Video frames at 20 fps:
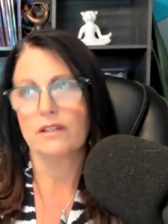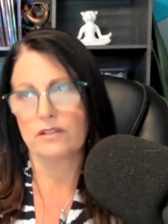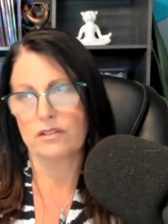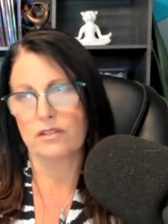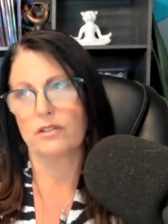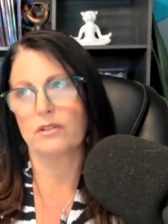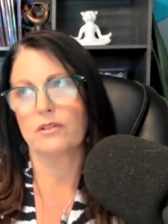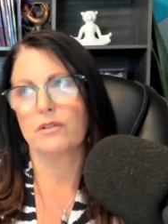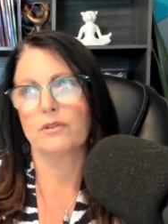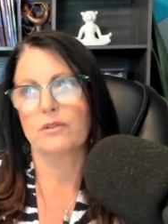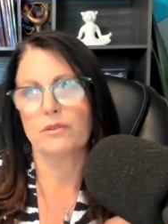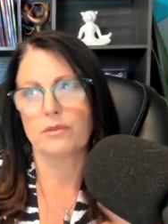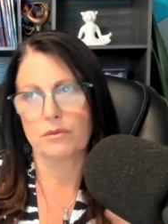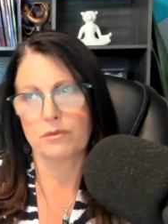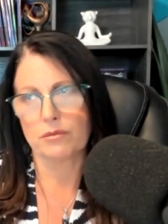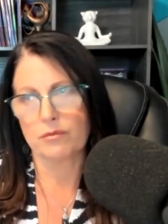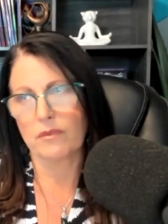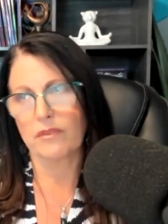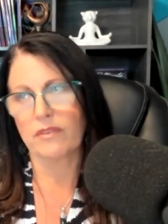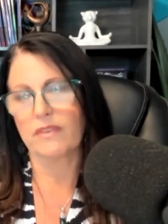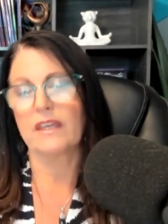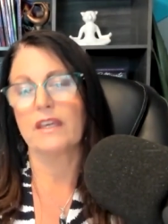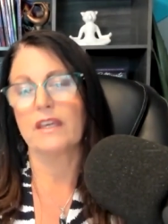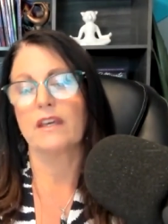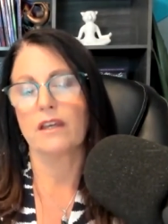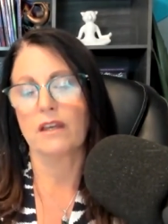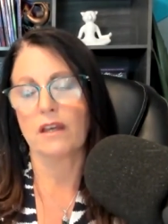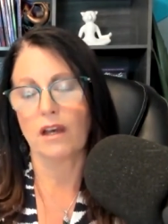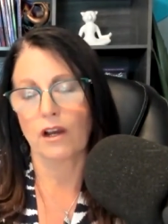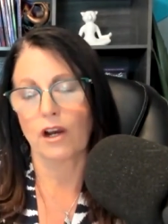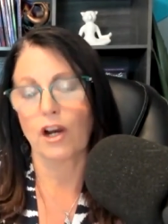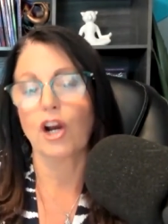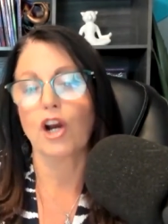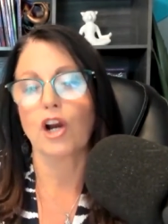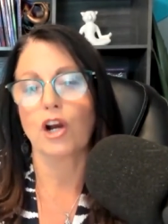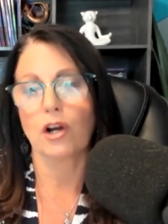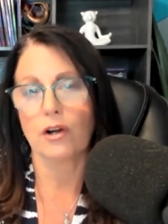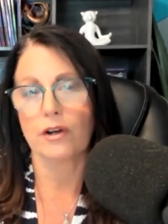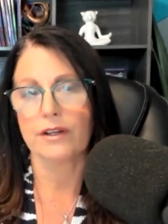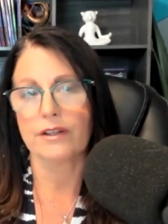to the
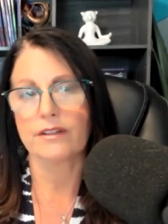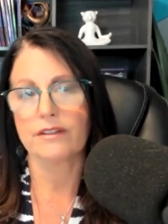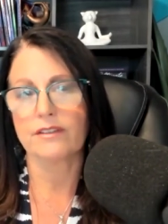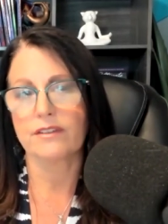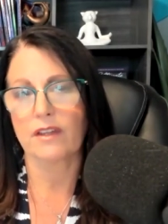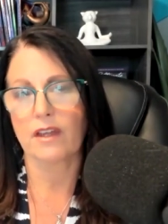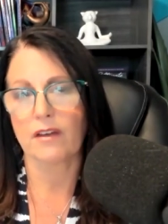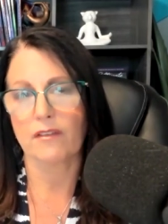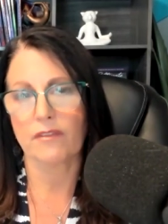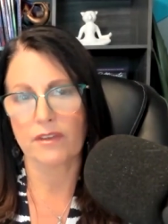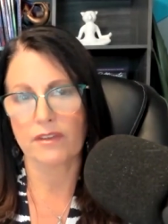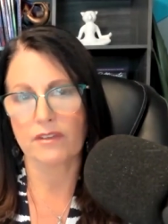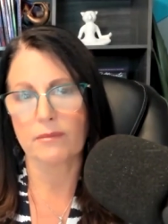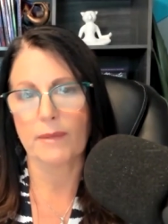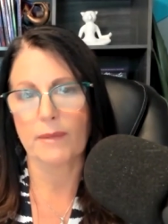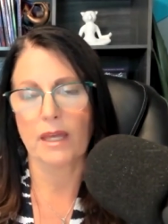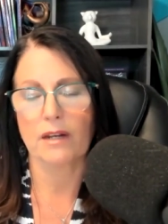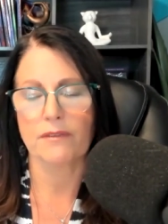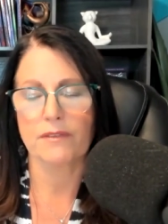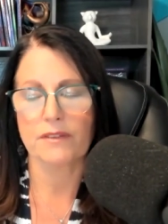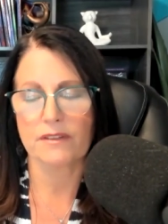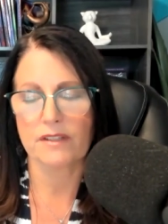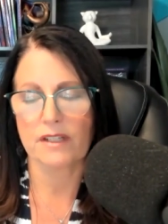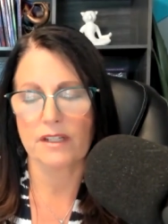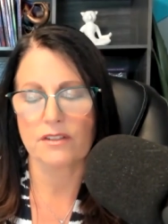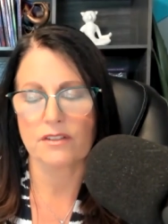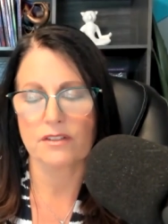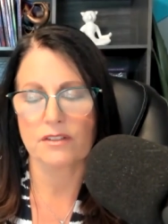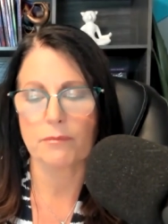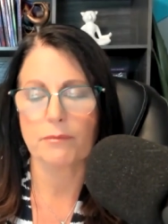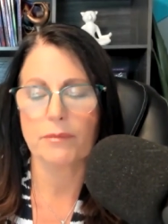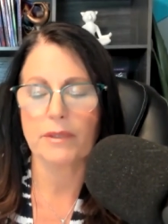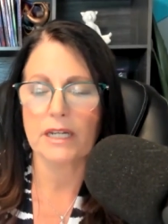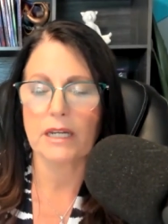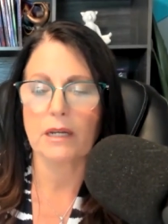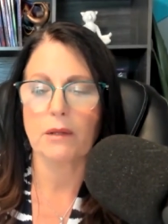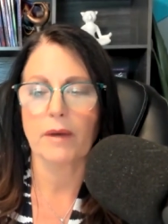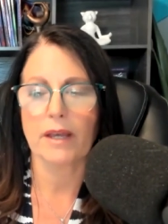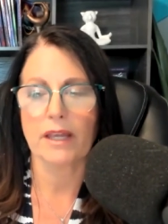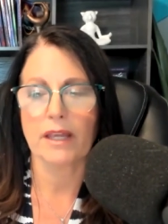occurrence of this manifestation. But
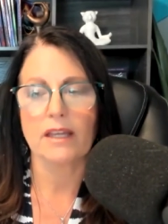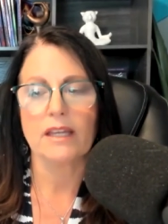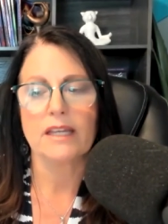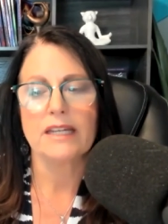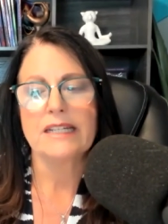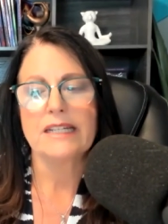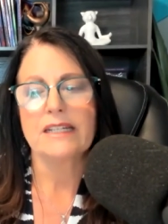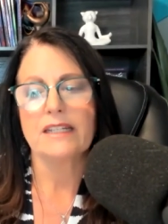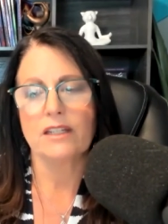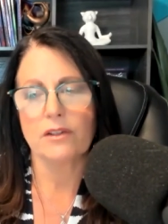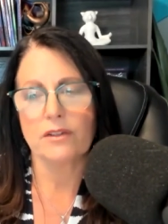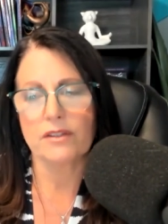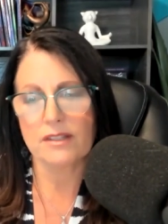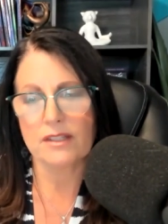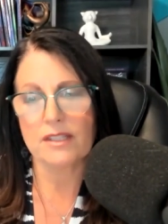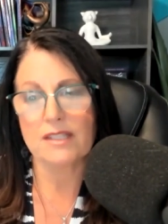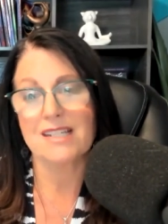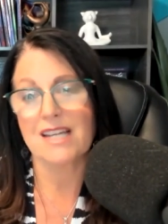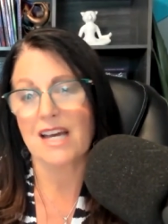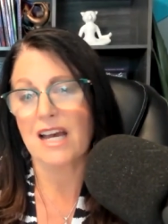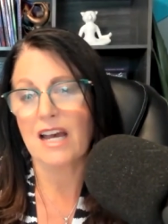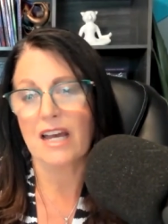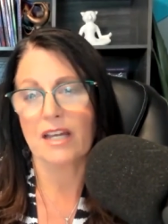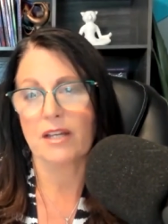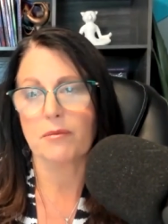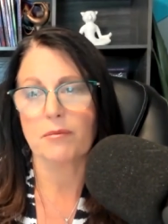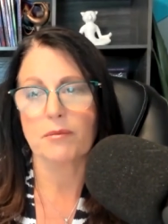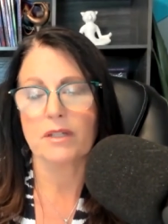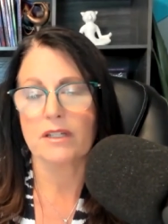anyway, you know, it's the time.